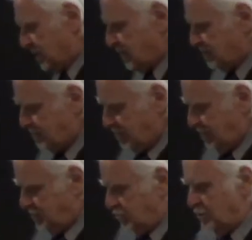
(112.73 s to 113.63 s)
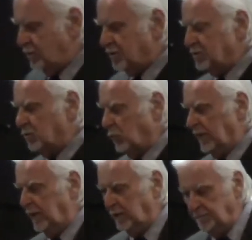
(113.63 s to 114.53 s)
is, is you look at the
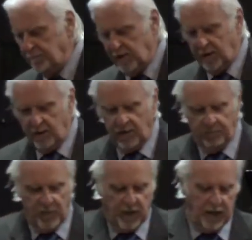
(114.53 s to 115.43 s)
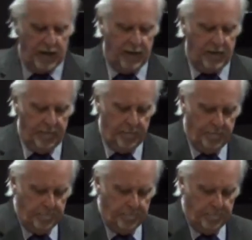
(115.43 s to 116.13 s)
way um,